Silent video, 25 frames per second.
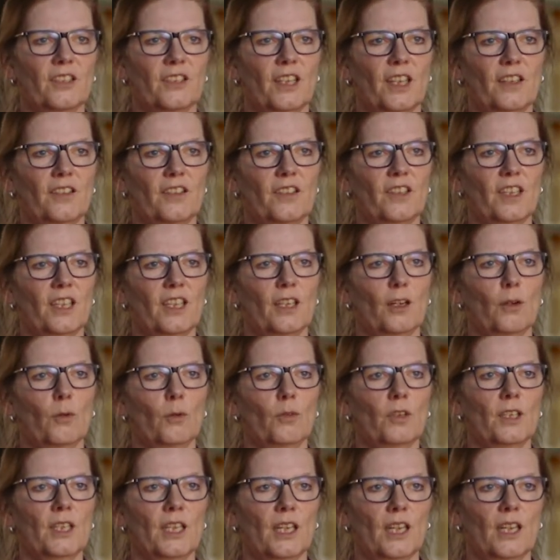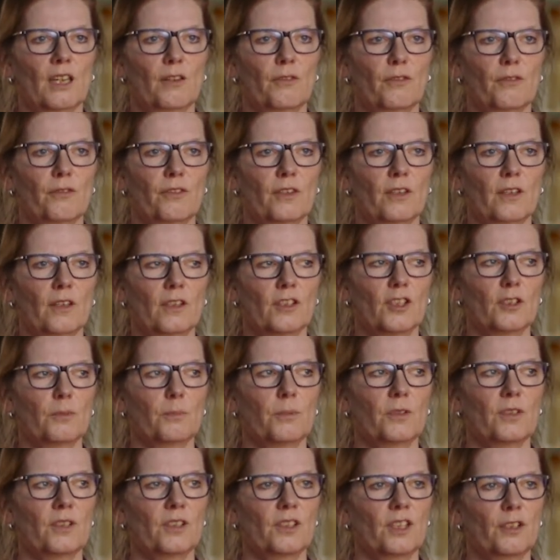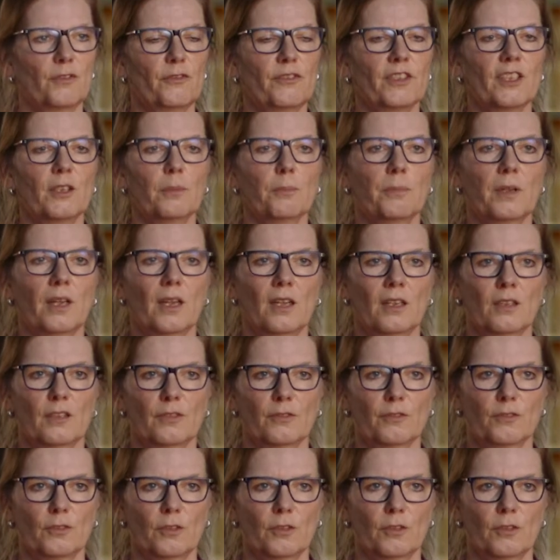that they only have a specific part of